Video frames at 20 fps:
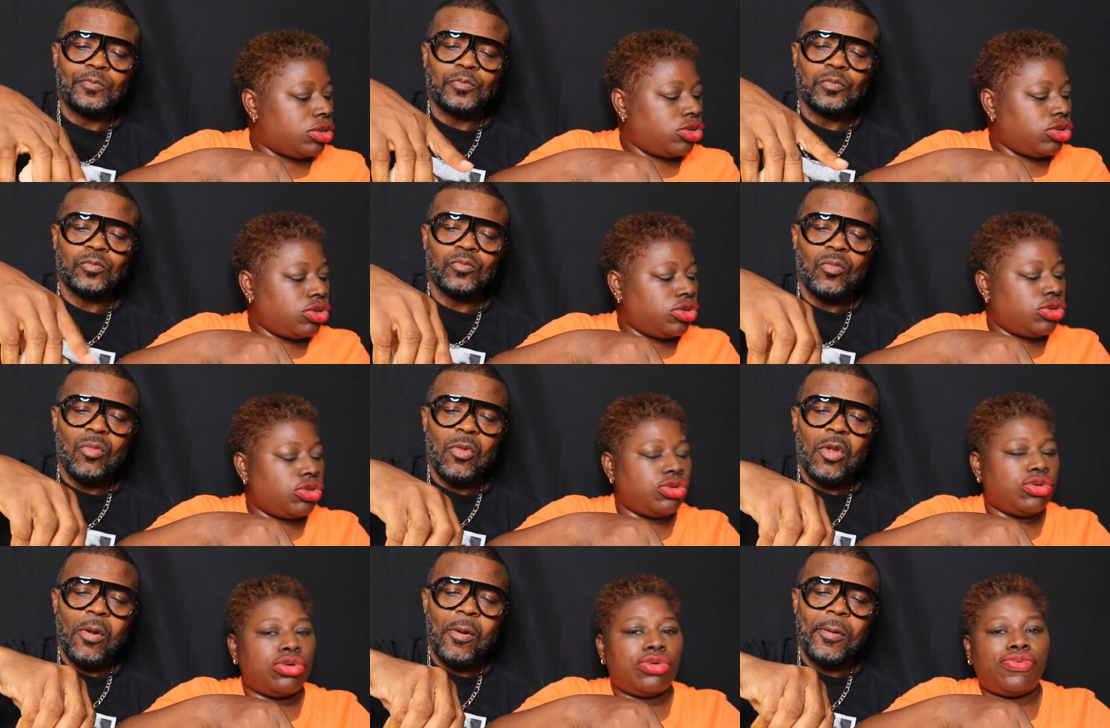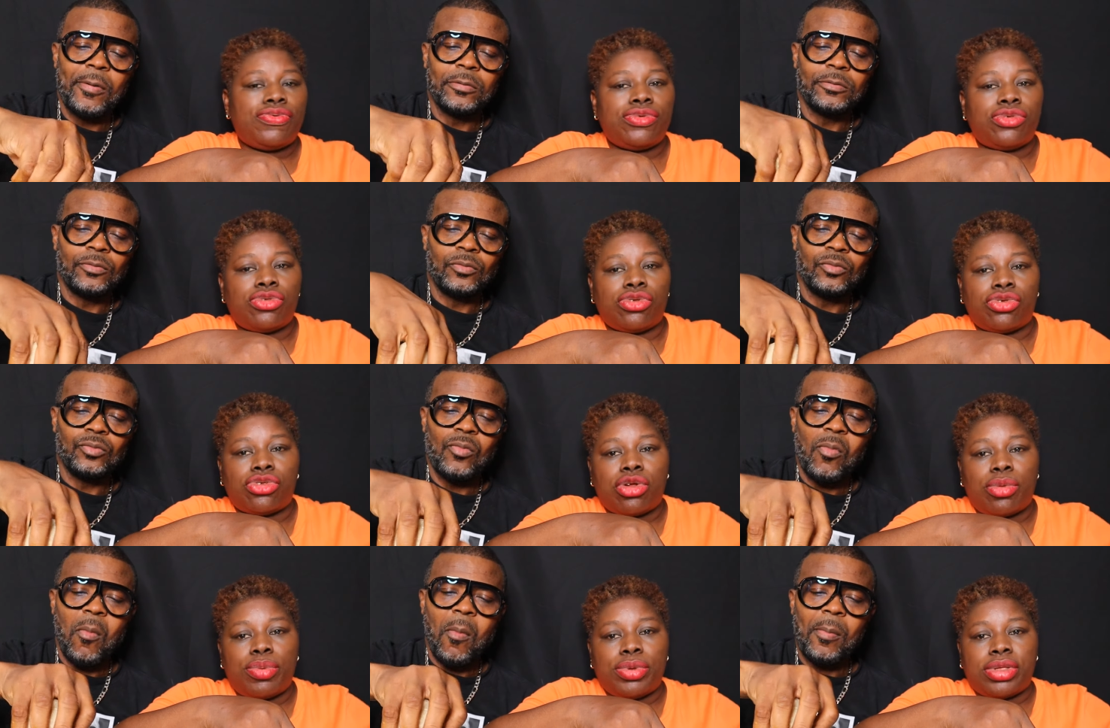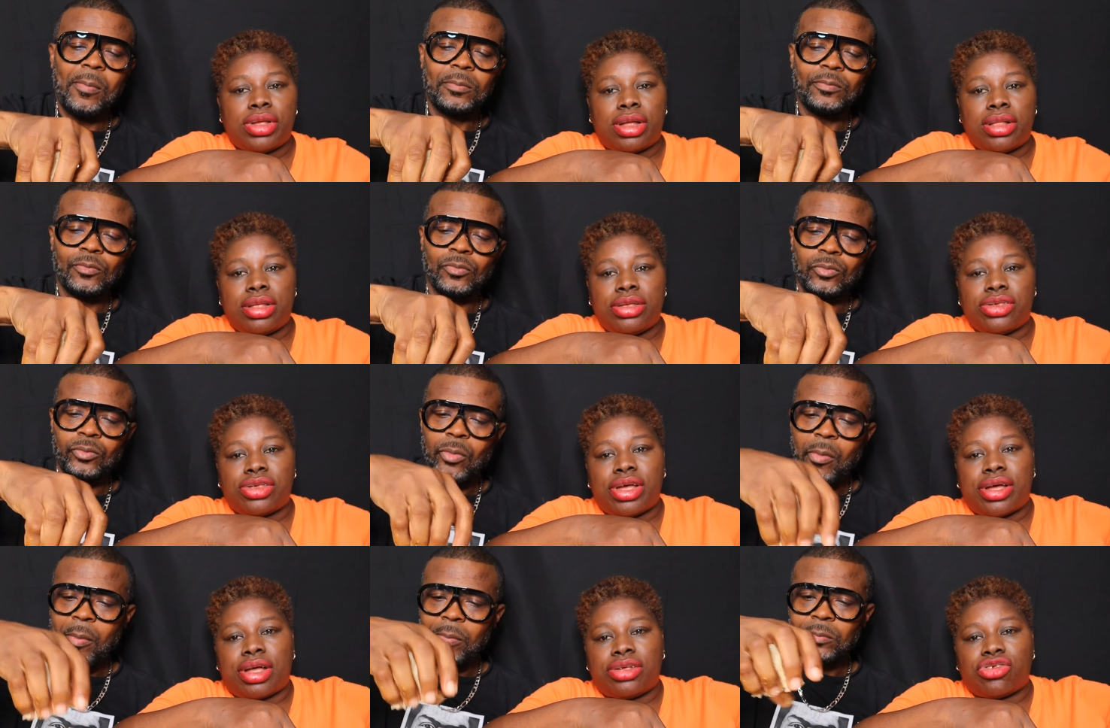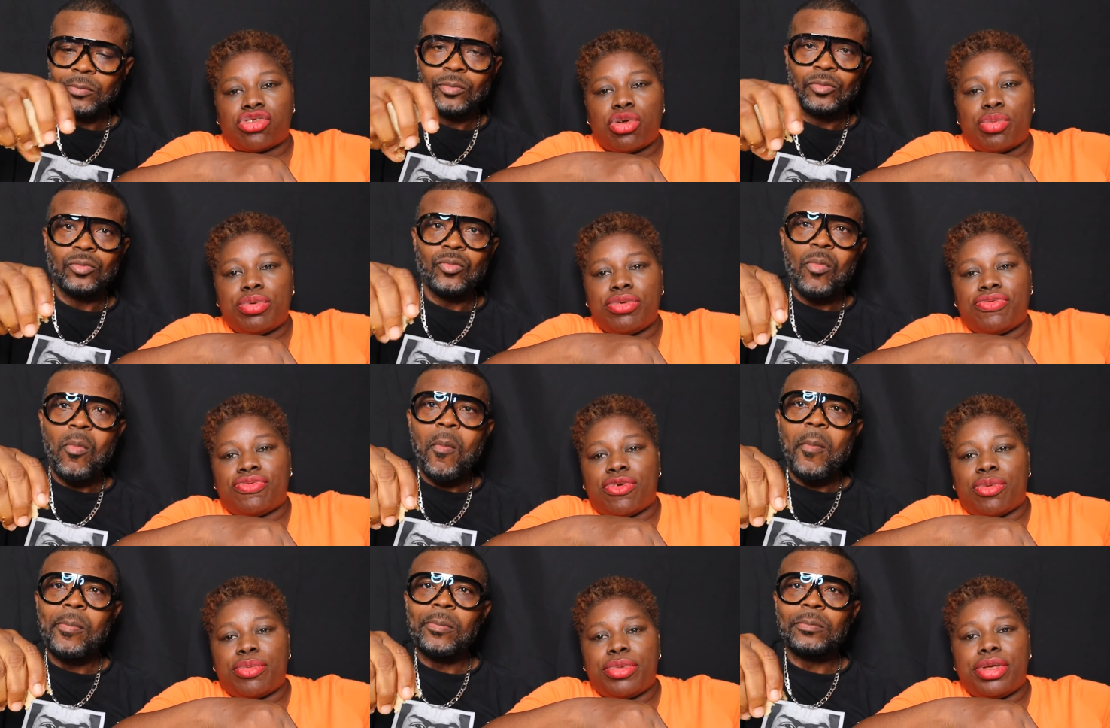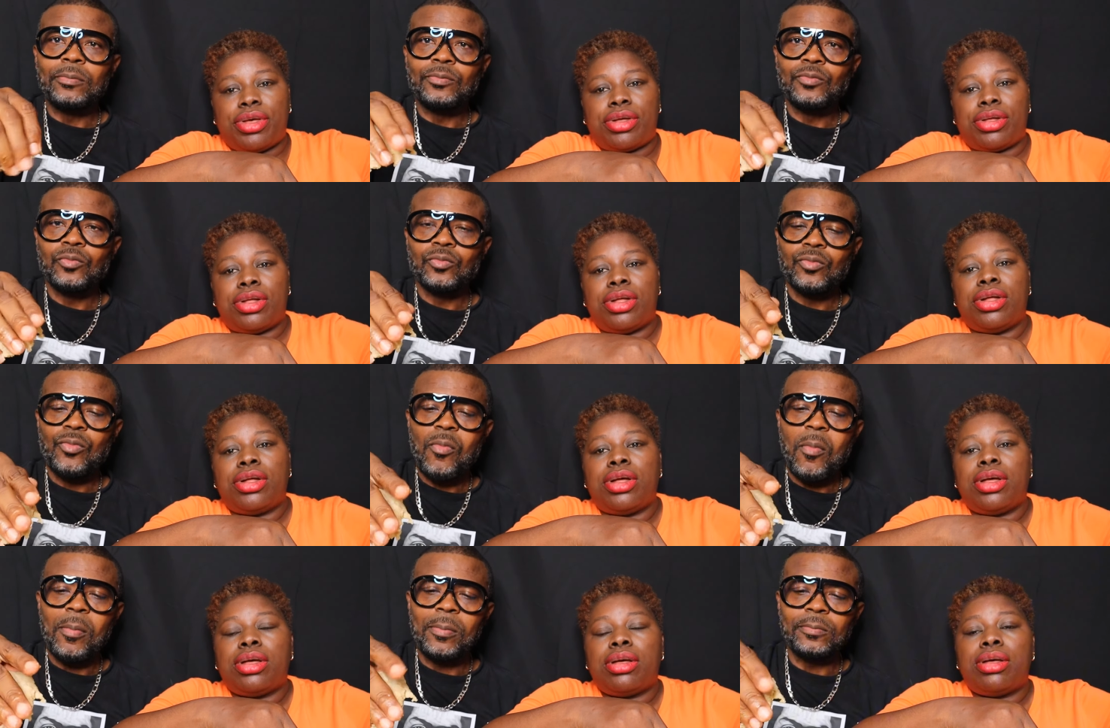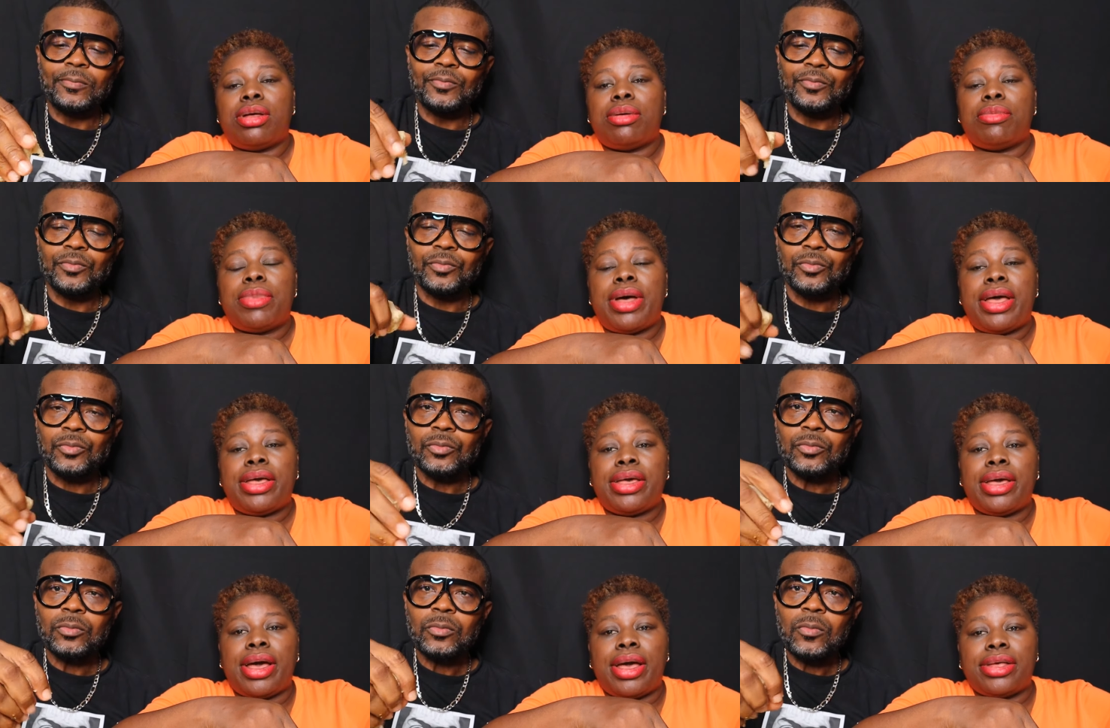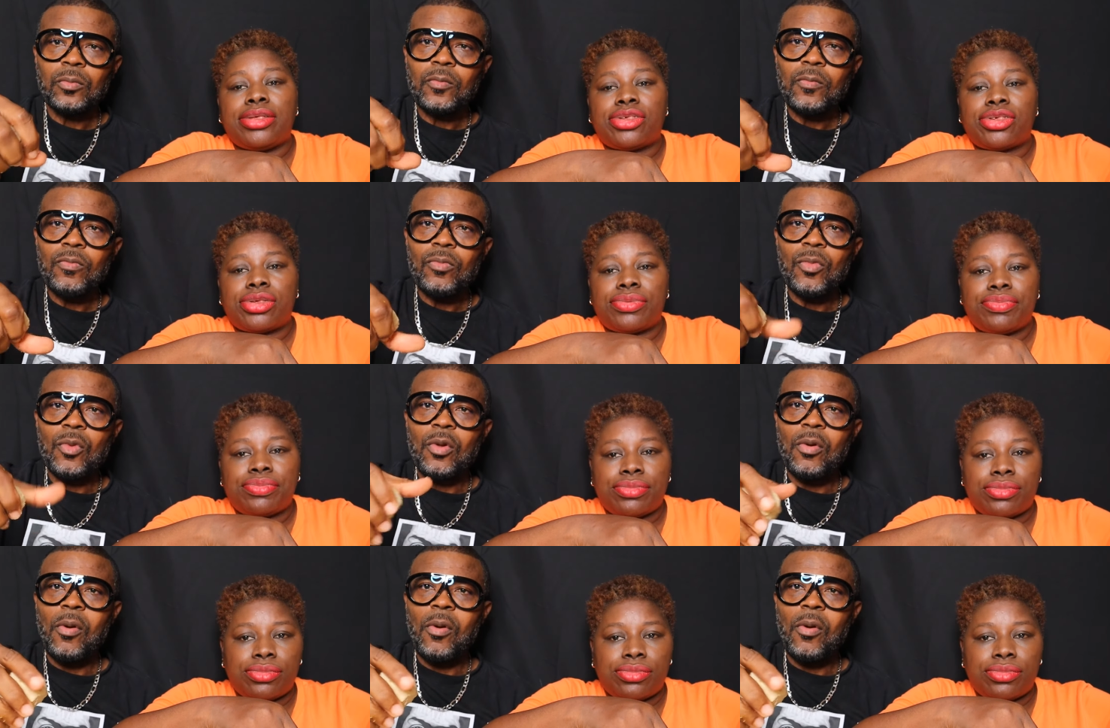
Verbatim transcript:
Speaker 1: Since you refuse to stop it, at least I can stop it from here. Bye, guys.